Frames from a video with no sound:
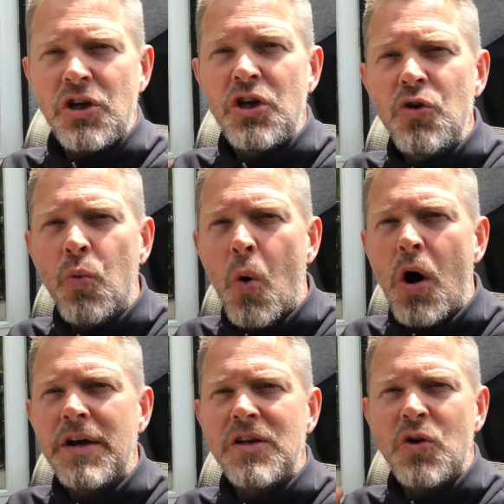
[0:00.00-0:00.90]
You
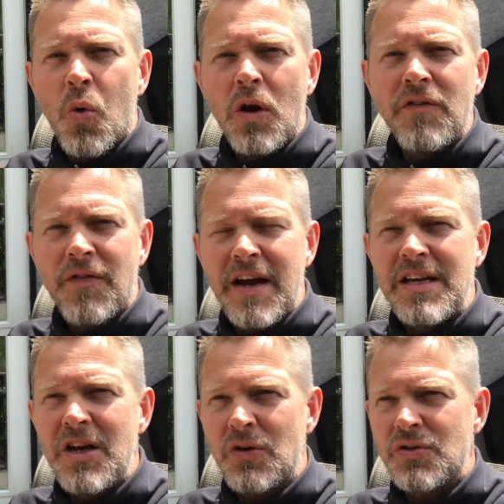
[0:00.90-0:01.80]
want
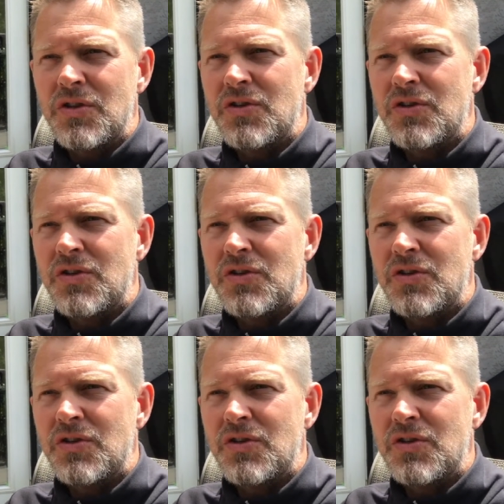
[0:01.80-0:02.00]
qualified no's.